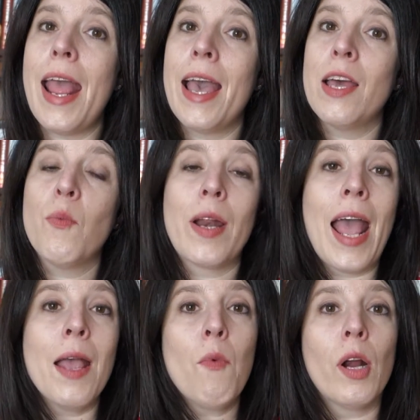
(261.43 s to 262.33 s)
And when
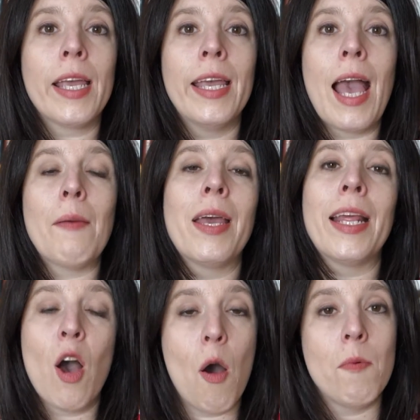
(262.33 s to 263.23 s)
I am working, I'm
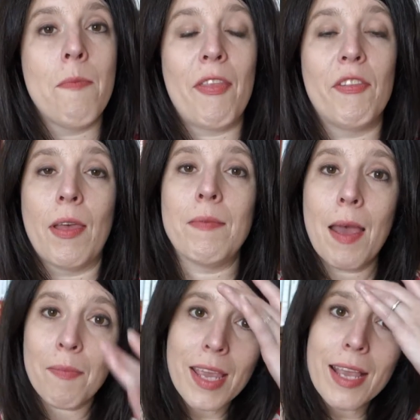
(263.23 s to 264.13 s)
getting home about the same
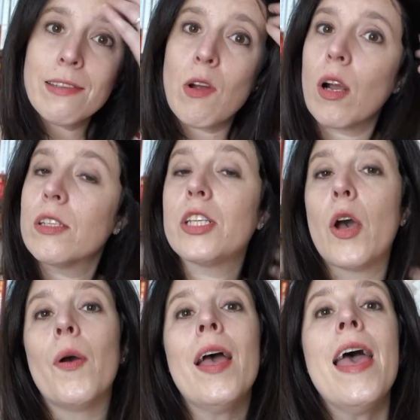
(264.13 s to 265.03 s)
time the kids are.
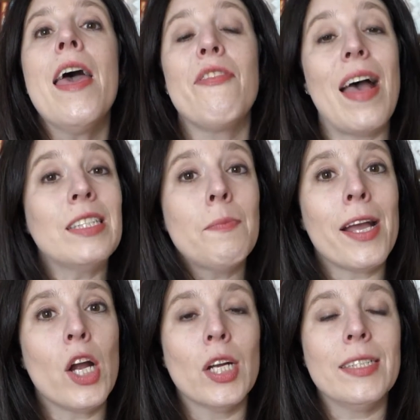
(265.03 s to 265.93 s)
So that's
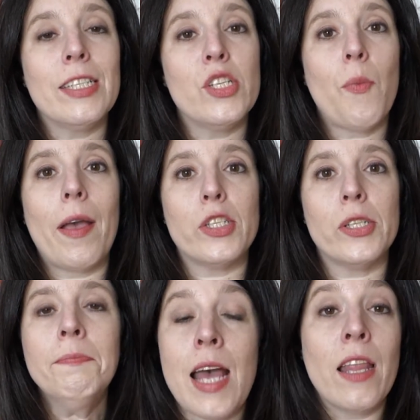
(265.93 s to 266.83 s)
my current
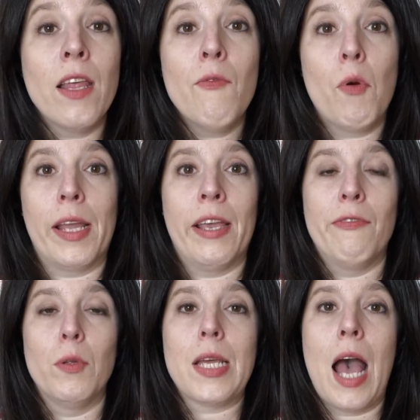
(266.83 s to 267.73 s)
situation. I love working
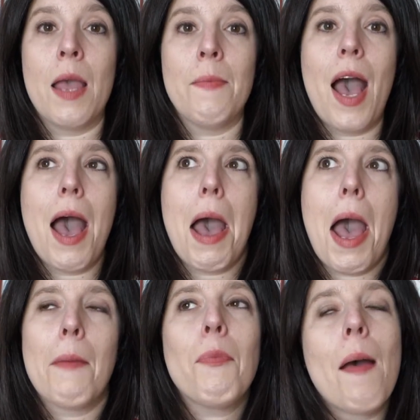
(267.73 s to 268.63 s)
full-time.
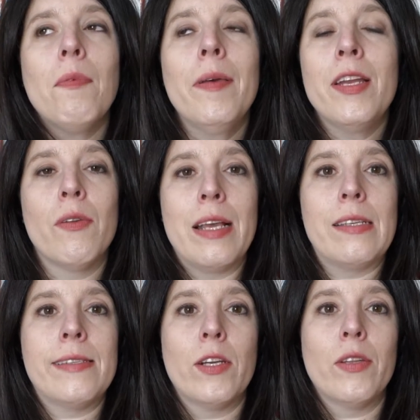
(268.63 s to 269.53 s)
I probably don't
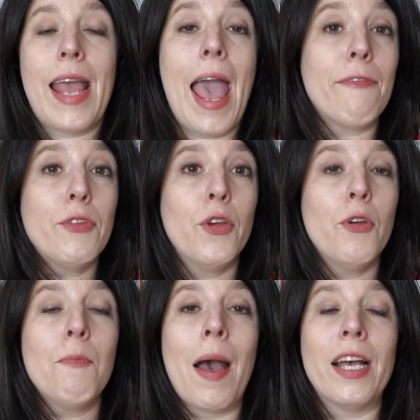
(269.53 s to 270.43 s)
necessarily have
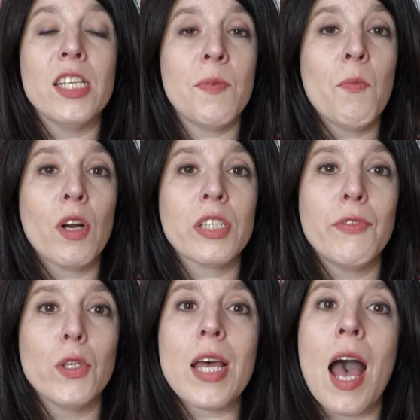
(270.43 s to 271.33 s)
to. My husband works
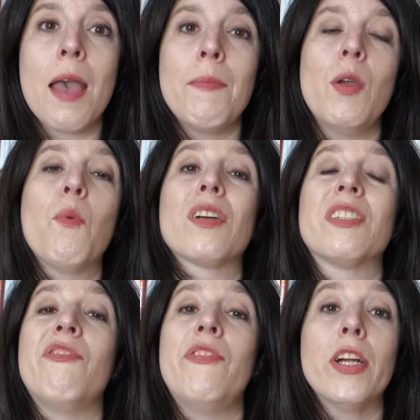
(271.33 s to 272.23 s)
full-time. He works
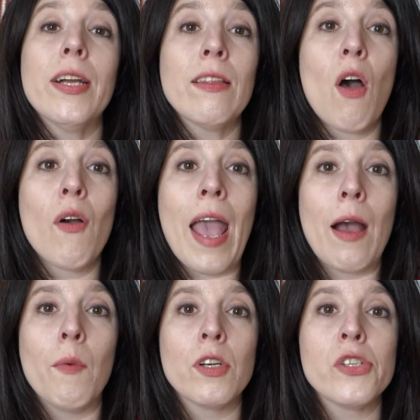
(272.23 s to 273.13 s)
very long
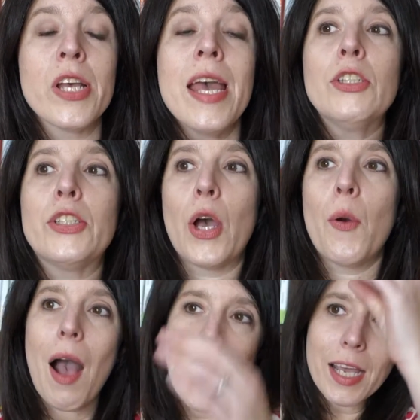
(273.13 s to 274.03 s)
hours.
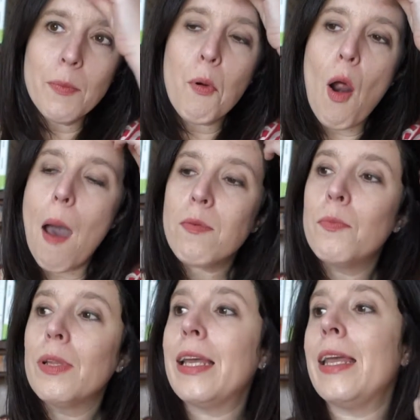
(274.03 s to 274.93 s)
So I could
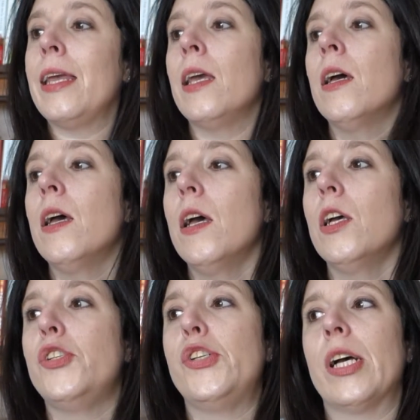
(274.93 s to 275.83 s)
probably
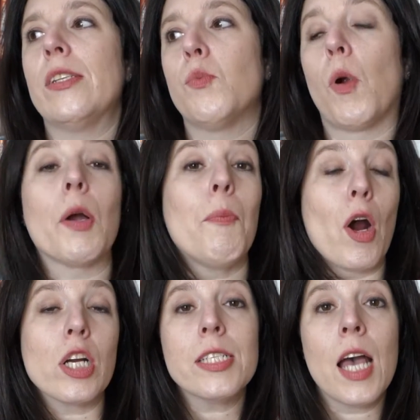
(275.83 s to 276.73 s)
just work
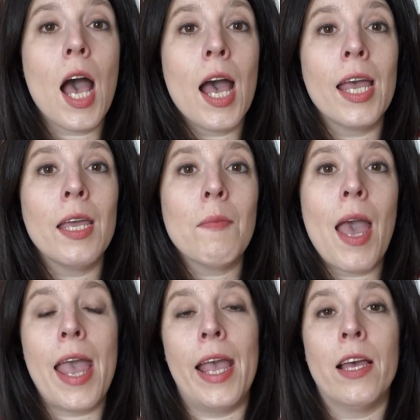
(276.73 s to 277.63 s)
part-time
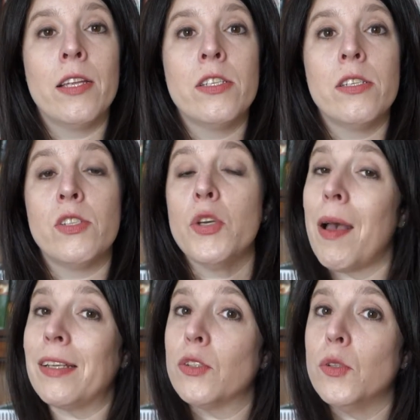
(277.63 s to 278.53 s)
and do
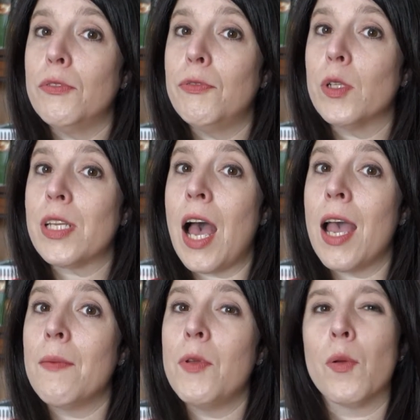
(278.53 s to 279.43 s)
my school
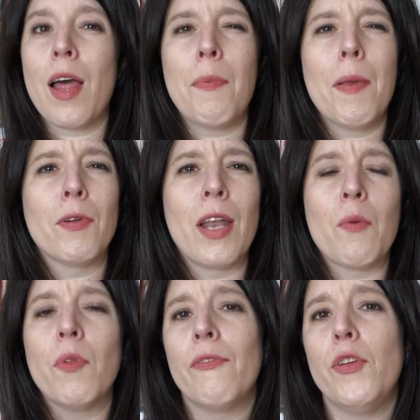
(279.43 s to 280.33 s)
full-time. You know, a lot of people are
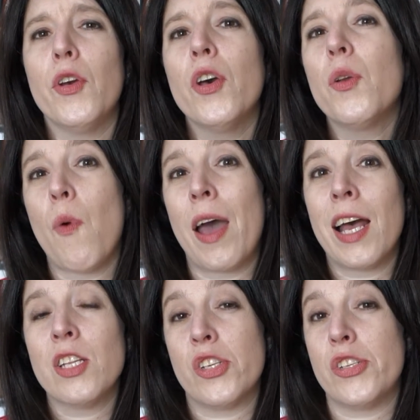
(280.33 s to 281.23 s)
like, well, if you could, why
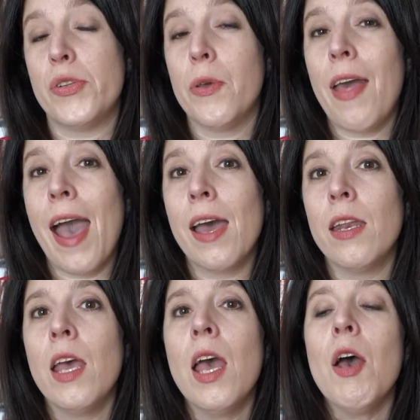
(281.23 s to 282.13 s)
not just do
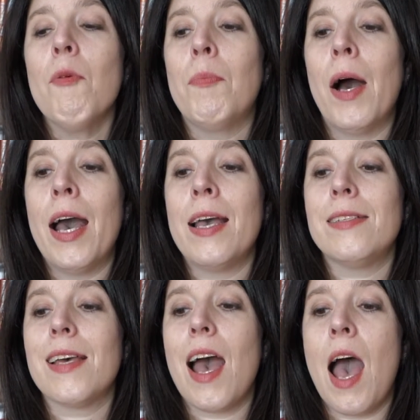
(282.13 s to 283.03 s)
that?
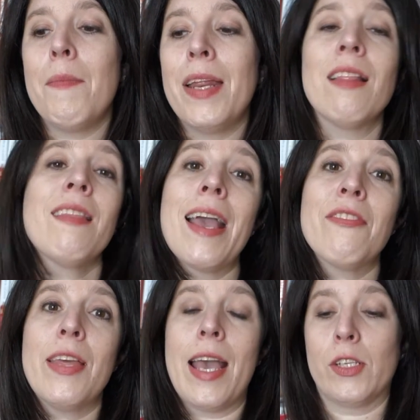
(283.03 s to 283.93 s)
But I mean, I
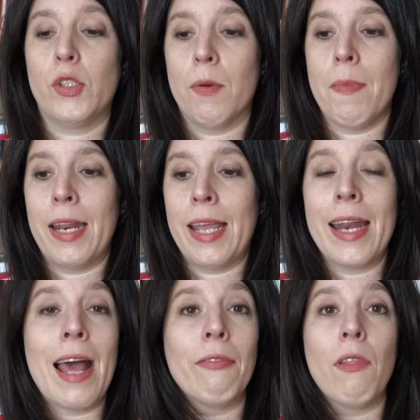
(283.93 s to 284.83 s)
like the extra money
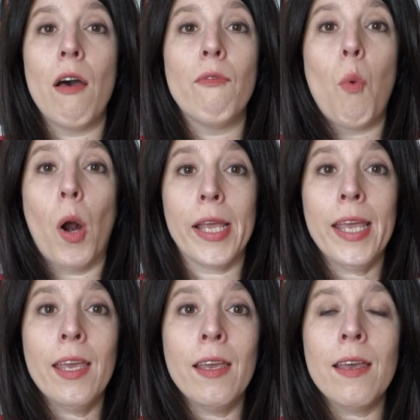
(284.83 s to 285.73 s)
and I love
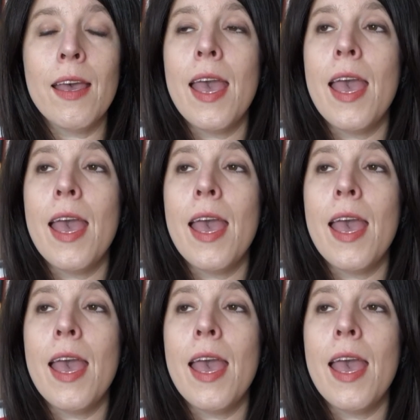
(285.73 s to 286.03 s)
working.